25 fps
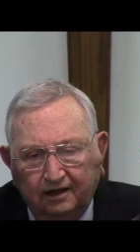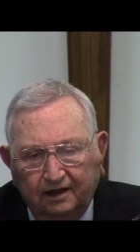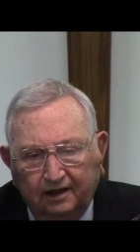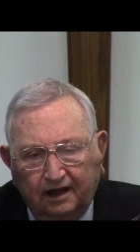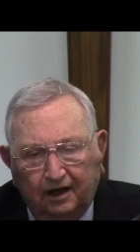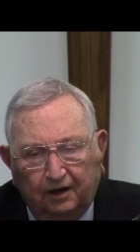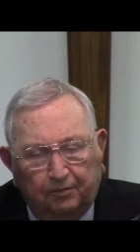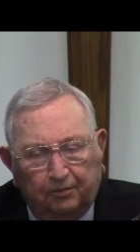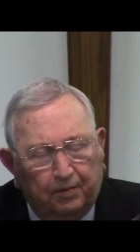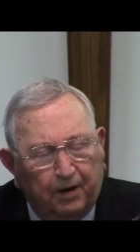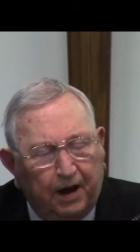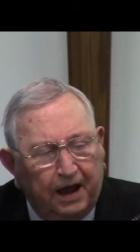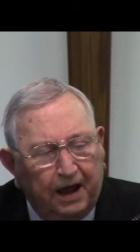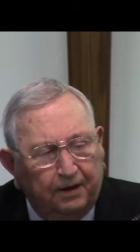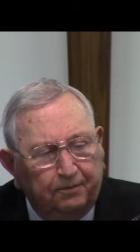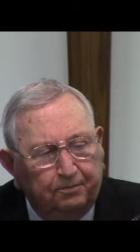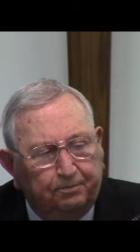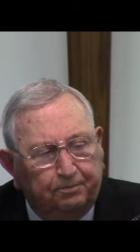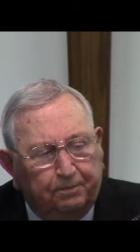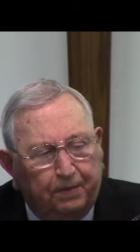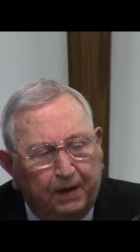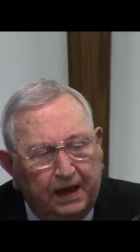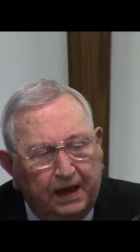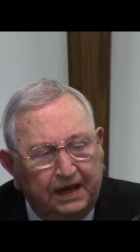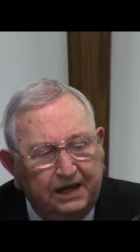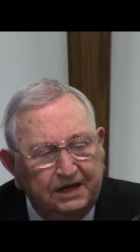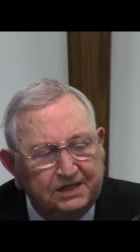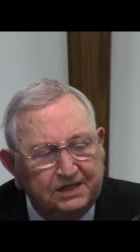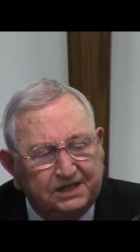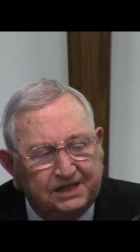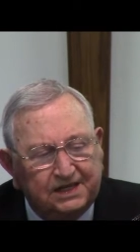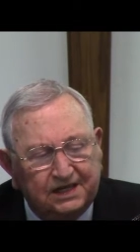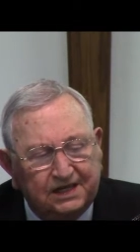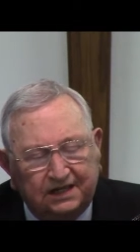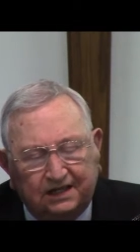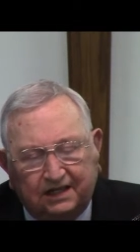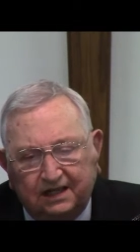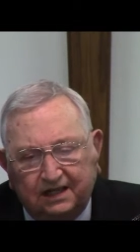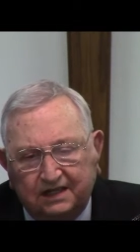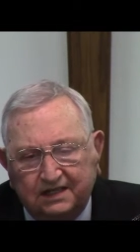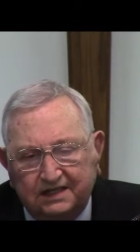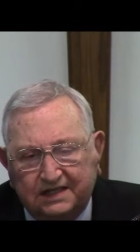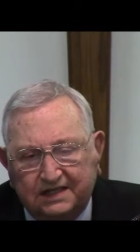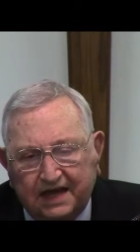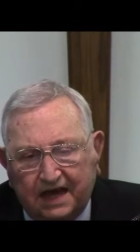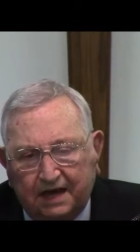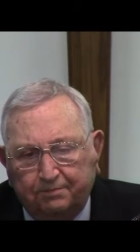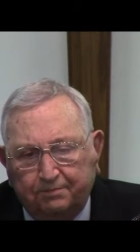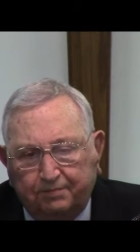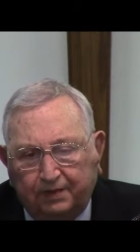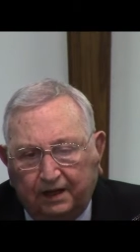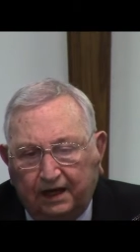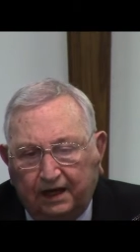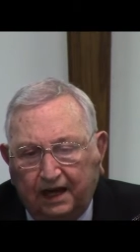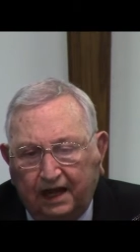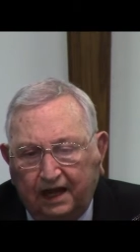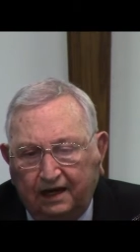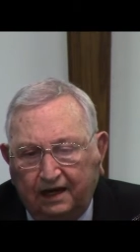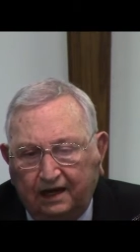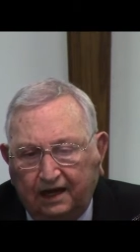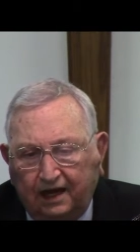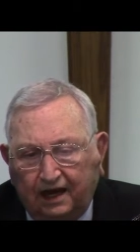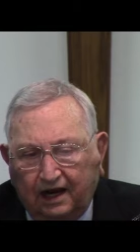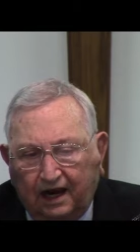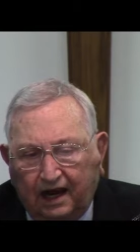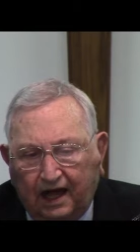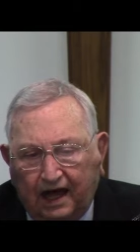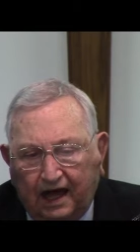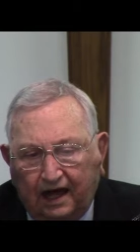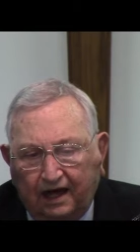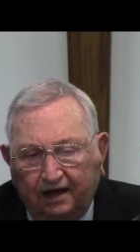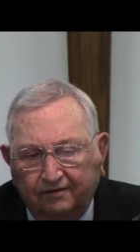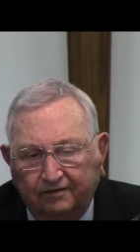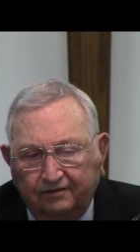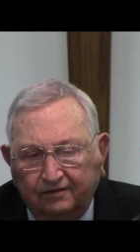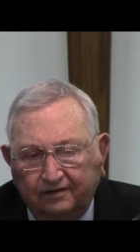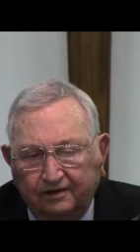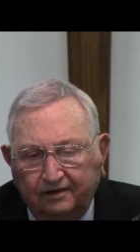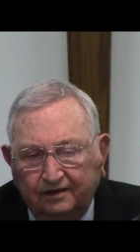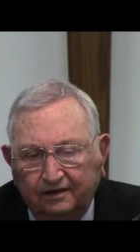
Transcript: It'll bring peace and contentment into your life.